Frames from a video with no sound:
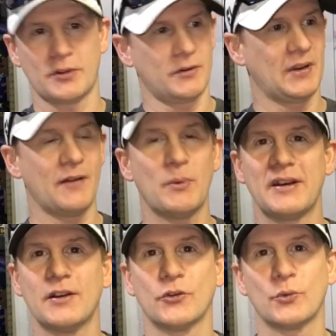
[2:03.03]
oh,
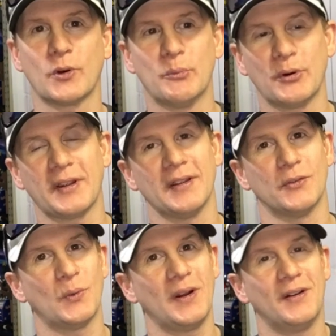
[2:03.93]
everybody knows what a book
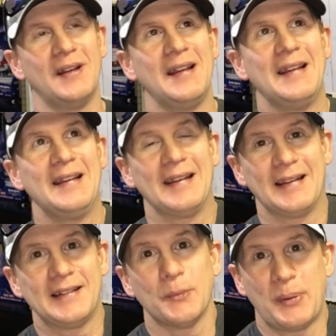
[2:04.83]
is. Well,
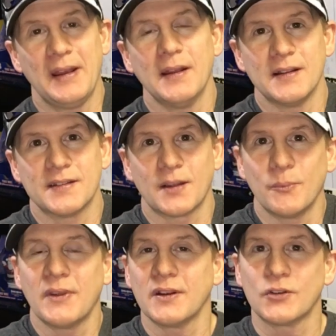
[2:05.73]
it depends. Some
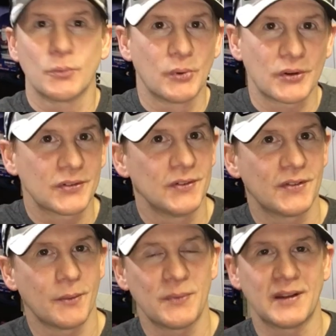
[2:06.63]
things are books and
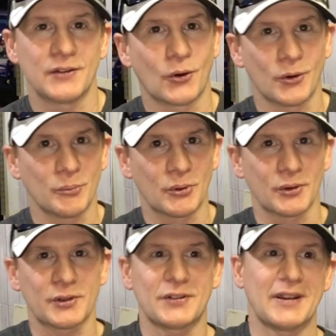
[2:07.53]
some things aren't
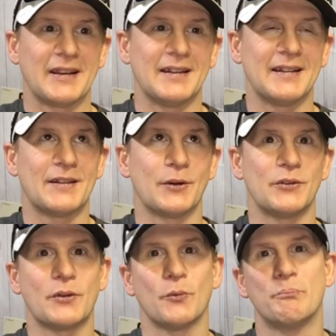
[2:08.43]
books. And the,
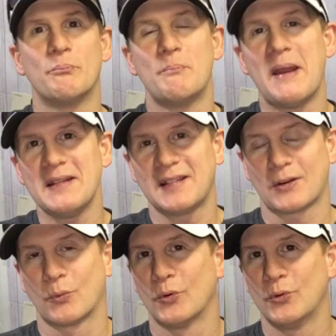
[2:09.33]
the
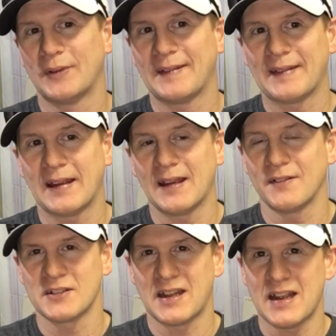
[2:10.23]
basic rule that they have
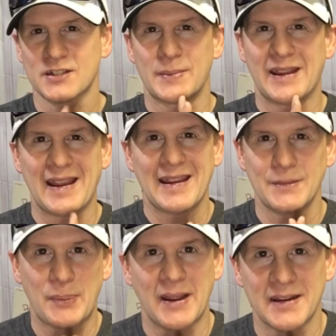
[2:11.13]
is it has to be
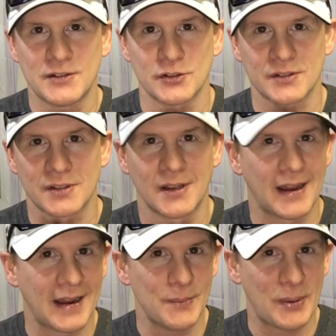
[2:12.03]
eight pages.
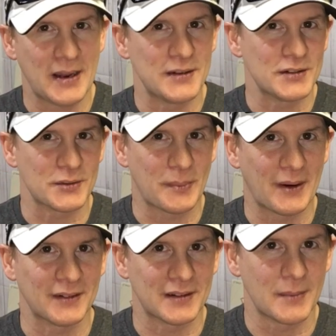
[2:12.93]
Eight pages
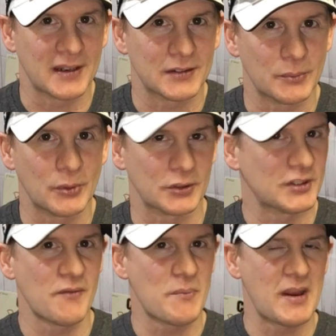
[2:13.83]
apparently makes a book.
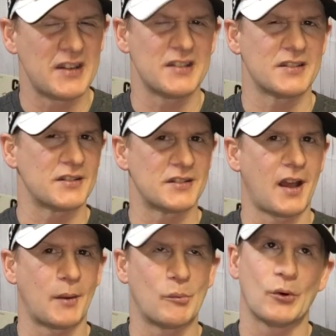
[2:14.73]
Seven pages is
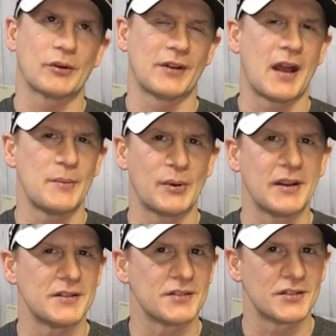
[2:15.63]
not a book. Nine
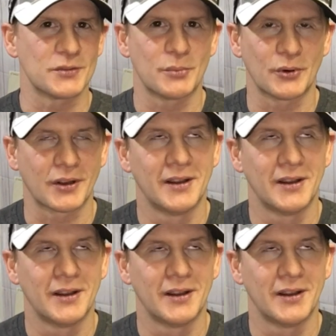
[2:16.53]
pages is a book.